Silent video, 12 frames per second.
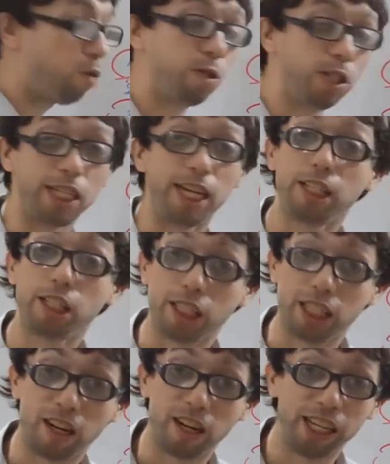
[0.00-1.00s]
not really
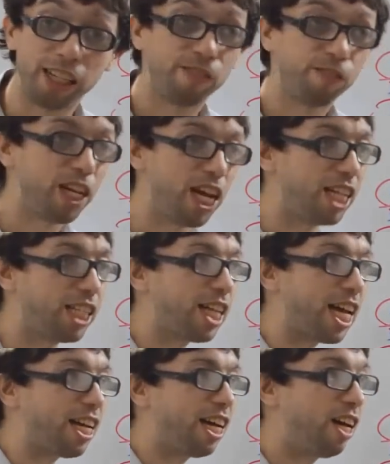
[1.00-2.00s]
necessary. It's
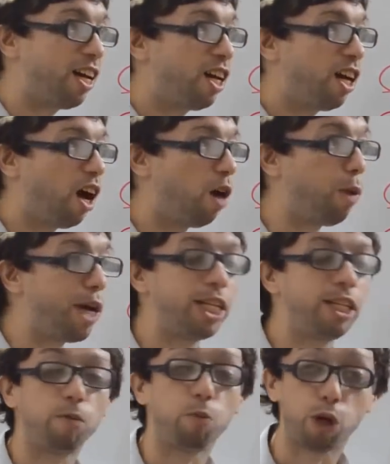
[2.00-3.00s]
like a
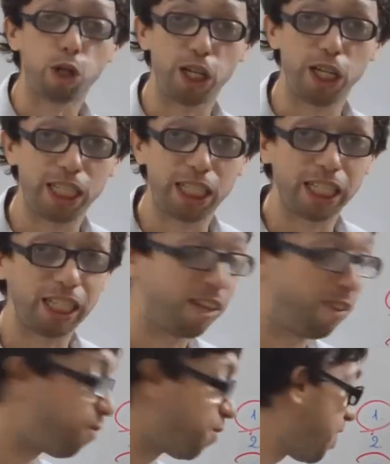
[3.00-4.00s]
waste of words.